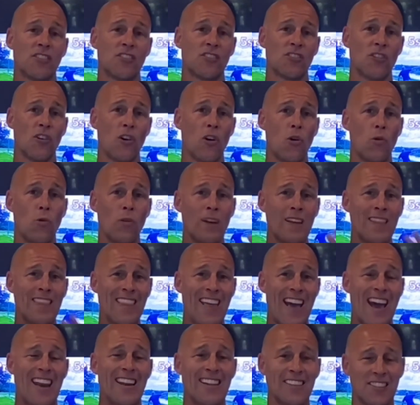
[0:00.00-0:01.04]
So in
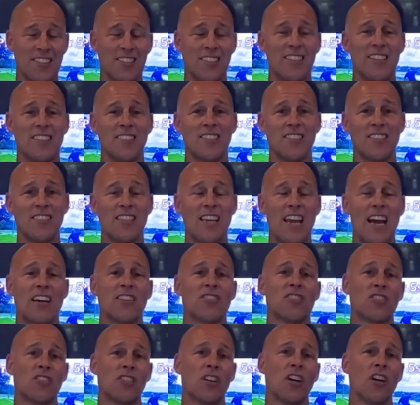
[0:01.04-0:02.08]
that instance,
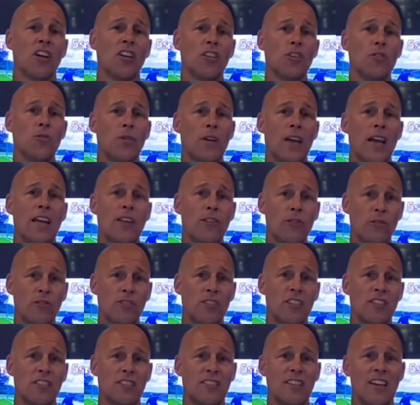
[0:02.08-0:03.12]
yes, you can use
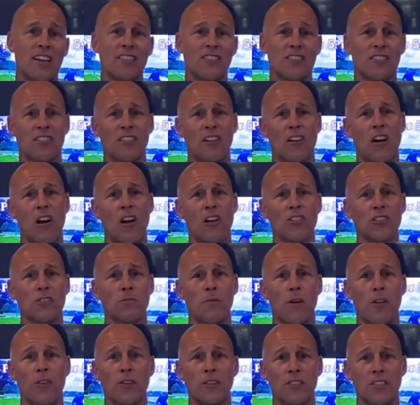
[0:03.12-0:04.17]
these discs. There are some
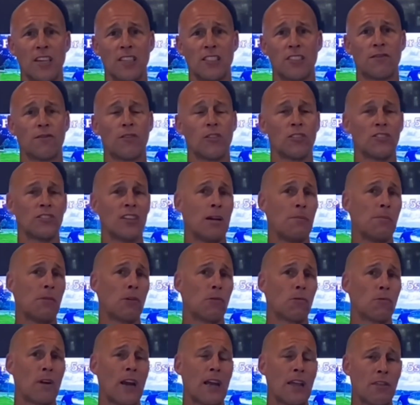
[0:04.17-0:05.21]
other discs, for example, a
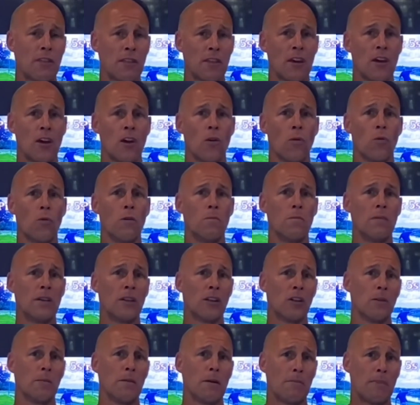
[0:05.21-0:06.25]
Wraith would be a
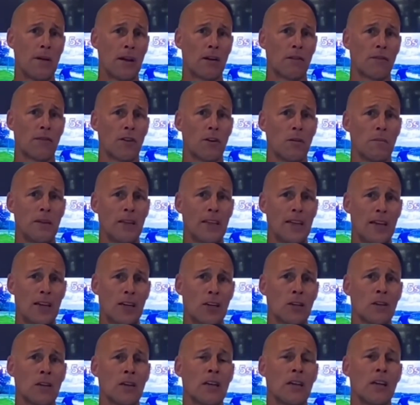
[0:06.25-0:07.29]
little bit better for a
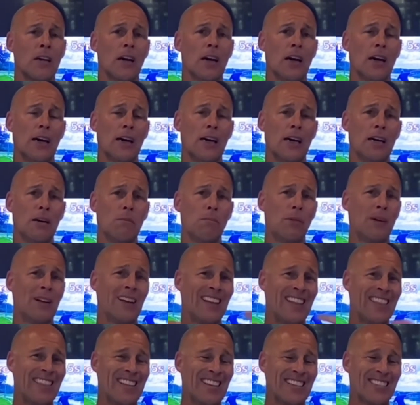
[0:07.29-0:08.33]
beginner, but
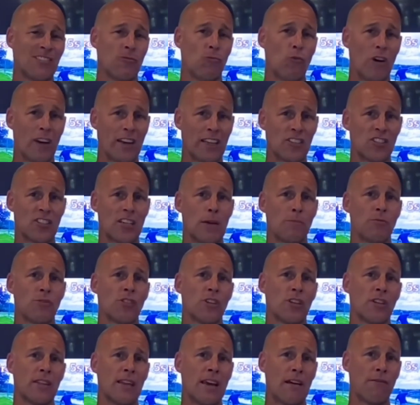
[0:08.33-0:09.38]
in this one
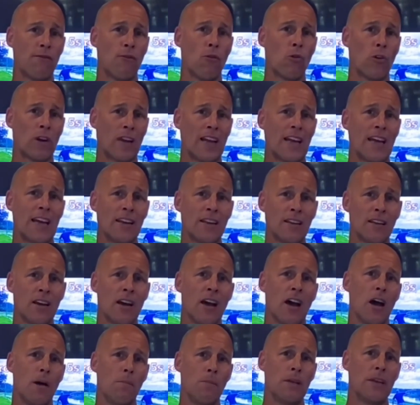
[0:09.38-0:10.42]
exception, that forehand,
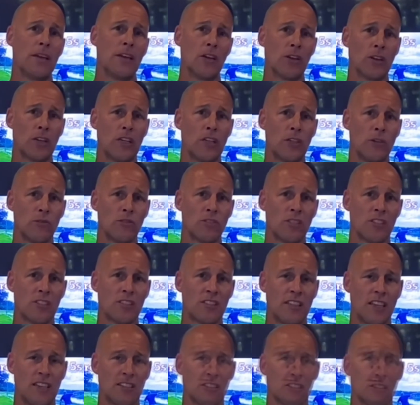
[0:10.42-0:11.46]
a beginner can use this
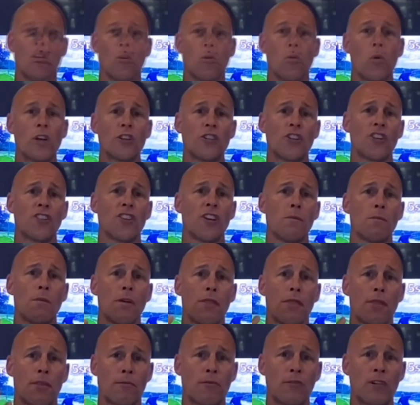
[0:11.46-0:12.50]
disc. Question number
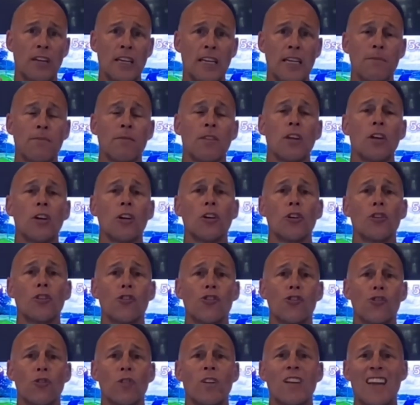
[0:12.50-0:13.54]
3,
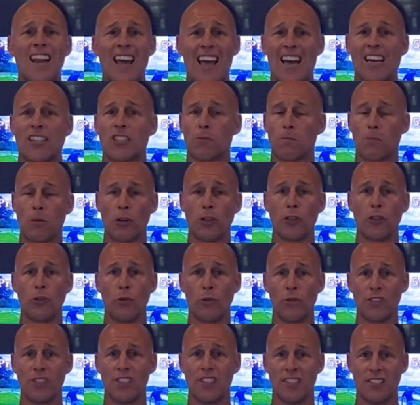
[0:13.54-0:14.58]
should an expert
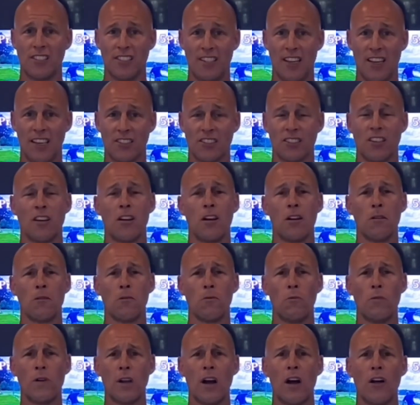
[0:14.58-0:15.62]
use this disc?
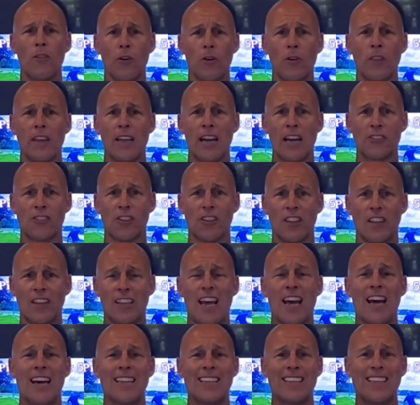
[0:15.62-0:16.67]
We all know the answer to
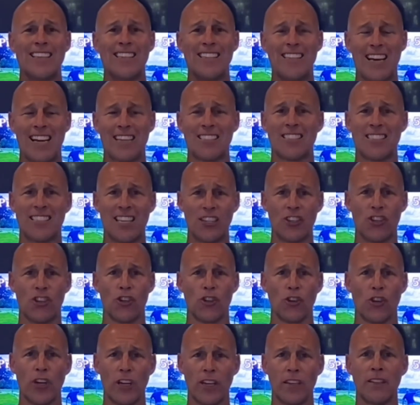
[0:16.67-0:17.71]
that. Yes, they
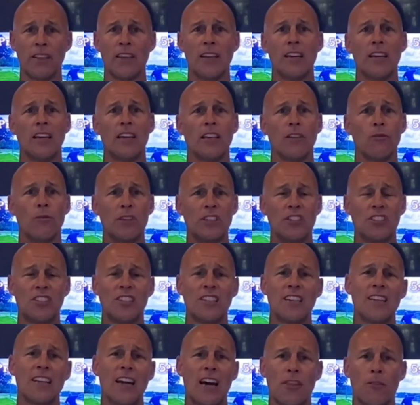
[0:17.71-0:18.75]
should. We
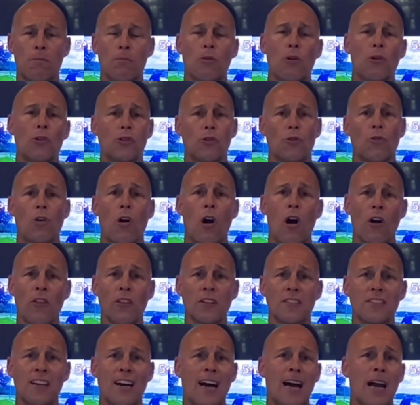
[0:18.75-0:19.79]
see it on the Pro Tour all
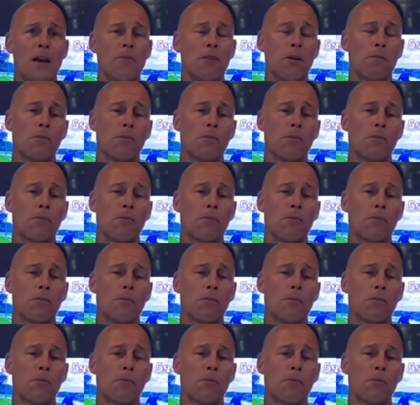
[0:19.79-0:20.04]
the time.